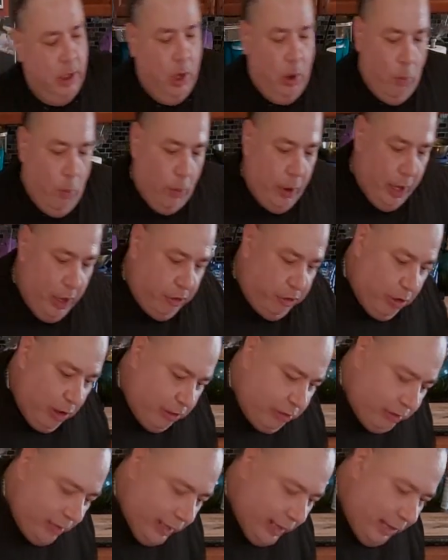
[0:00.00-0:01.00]
We're going to
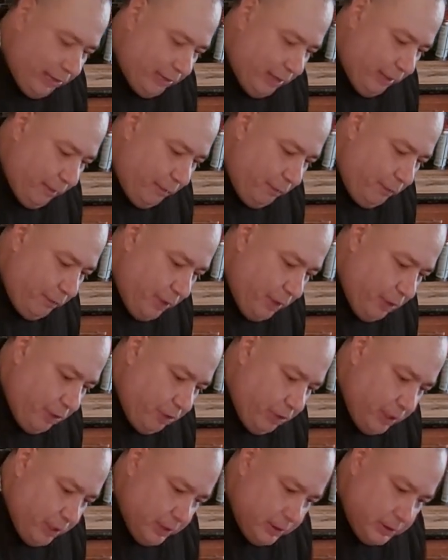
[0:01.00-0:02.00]
just, like I said, finish
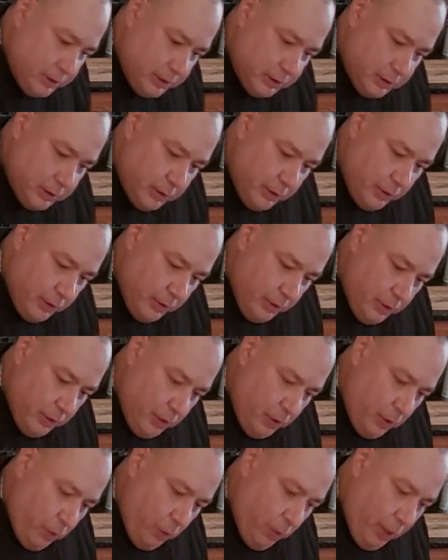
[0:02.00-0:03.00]
it
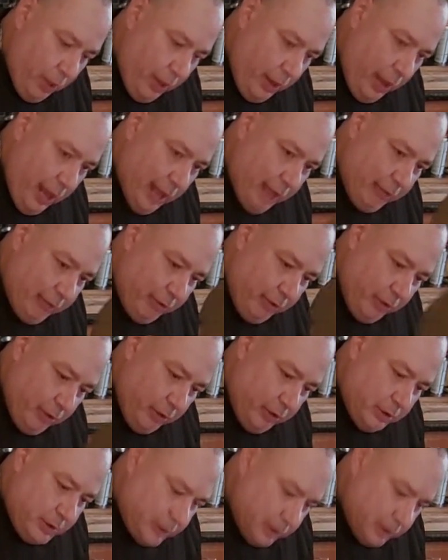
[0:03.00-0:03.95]
with a nice little